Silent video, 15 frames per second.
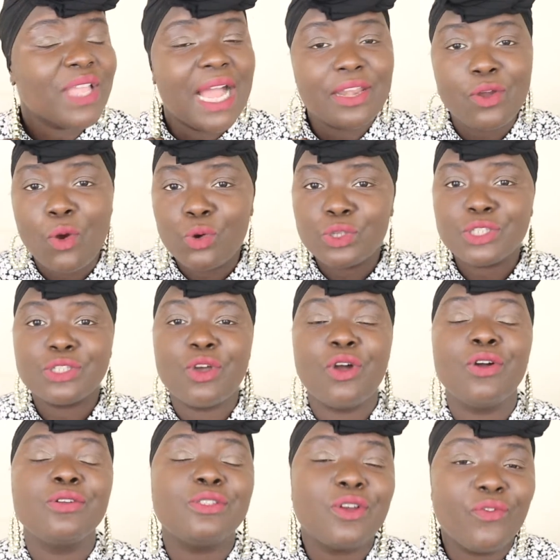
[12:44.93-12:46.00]
And
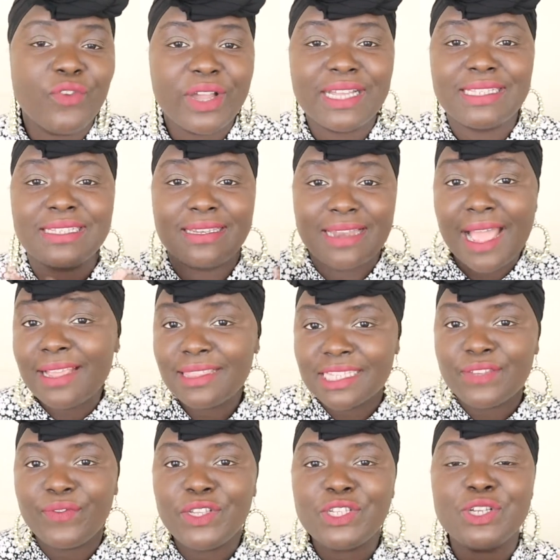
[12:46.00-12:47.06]
also don't forget to like
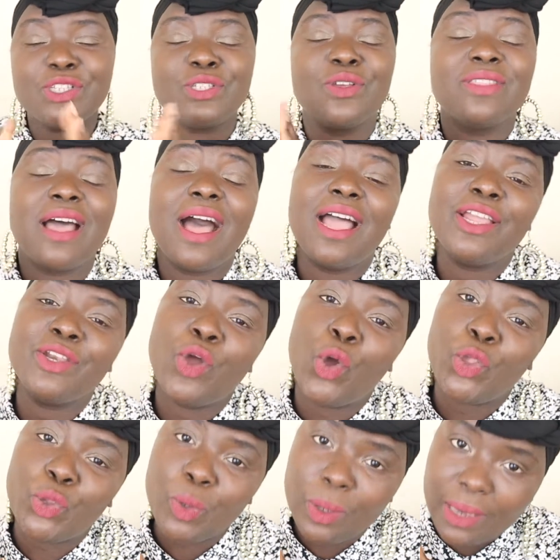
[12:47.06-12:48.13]
this video so that I know
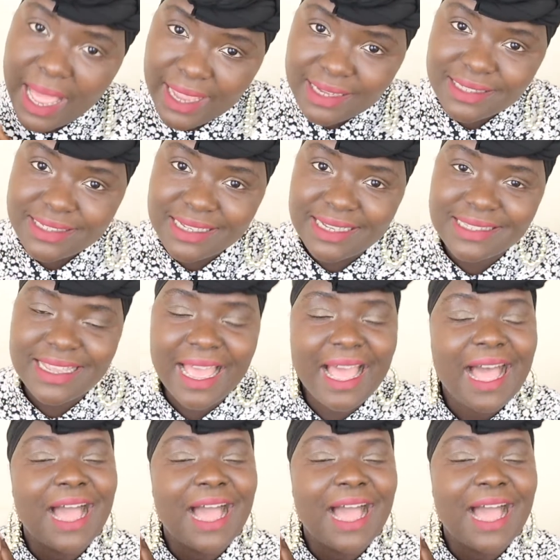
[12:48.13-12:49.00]
you liked it.